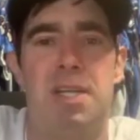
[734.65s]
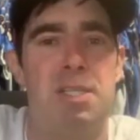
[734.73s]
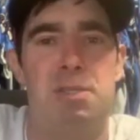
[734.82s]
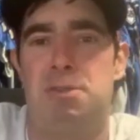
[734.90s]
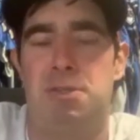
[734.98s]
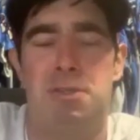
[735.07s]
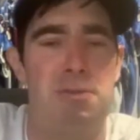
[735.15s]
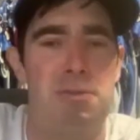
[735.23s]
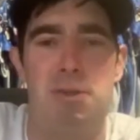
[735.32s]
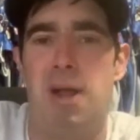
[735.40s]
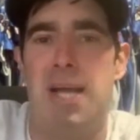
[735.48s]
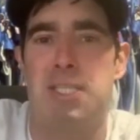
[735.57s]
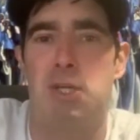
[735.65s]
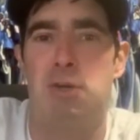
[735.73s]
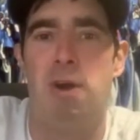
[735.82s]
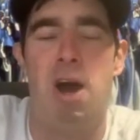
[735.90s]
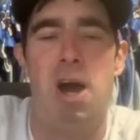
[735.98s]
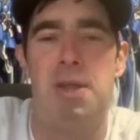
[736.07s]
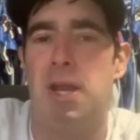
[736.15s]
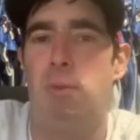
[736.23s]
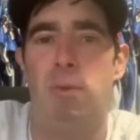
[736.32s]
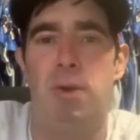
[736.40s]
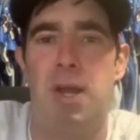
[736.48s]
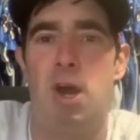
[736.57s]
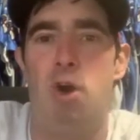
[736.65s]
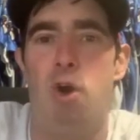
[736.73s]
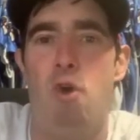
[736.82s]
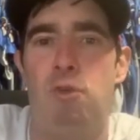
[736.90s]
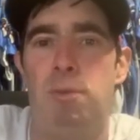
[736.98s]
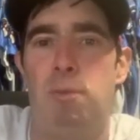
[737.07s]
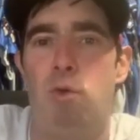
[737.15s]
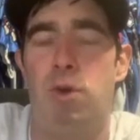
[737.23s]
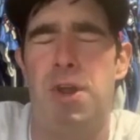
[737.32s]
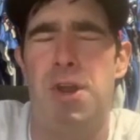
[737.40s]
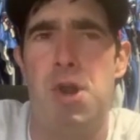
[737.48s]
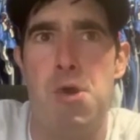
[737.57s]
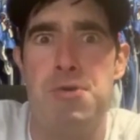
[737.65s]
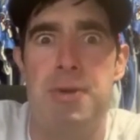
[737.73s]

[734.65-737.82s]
And this is the last hurrah. They didn't want to go overboard and,